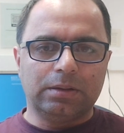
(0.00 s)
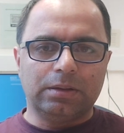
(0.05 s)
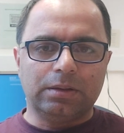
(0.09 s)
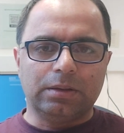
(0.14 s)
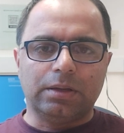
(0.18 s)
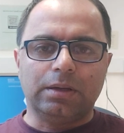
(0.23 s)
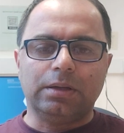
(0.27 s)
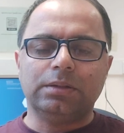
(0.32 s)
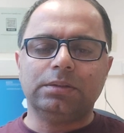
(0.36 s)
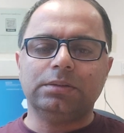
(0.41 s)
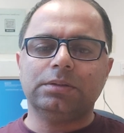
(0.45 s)

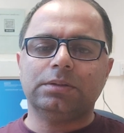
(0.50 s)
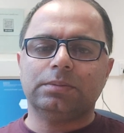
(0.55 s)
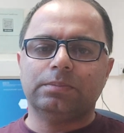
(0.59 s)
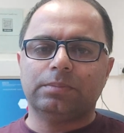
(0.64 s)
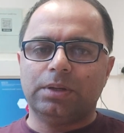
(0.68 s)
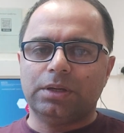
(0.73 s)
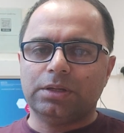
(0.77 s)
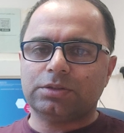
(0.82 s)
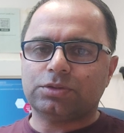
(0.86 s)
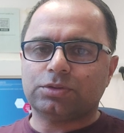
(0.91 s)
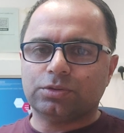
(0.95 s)
And
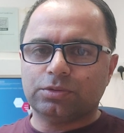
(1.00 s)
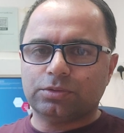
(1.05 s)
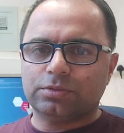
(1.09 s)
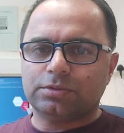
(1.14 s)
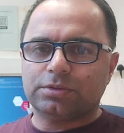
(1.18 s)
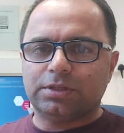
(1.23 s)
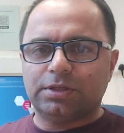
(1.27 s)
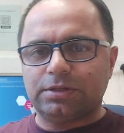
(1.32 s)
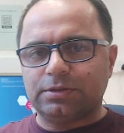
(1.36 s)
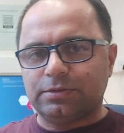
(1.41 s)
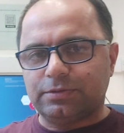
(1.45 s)
make sure
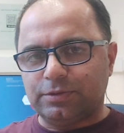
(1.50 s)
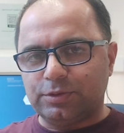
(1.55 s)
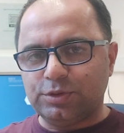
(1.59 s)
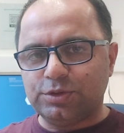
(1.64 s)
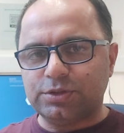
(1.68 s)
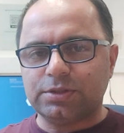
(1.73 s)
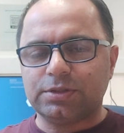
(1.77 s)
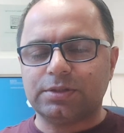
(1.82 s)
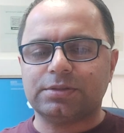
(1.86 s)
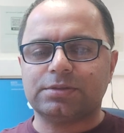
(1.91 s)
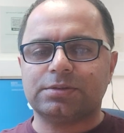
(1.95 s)
the
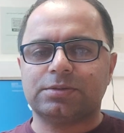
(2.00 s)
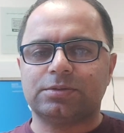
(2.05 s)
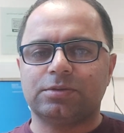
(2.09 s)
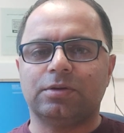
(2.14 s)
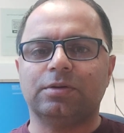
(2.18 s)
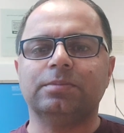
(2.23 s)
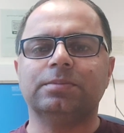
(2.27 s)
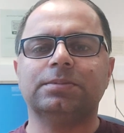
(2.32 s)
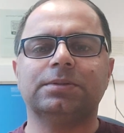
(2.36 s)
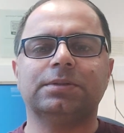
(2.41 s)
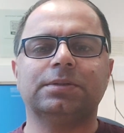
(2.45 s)
infusion is
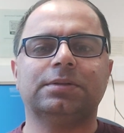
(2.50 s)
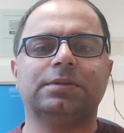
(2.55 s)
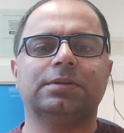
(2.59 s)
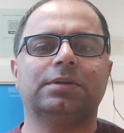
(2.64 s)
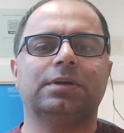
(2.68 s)
stopped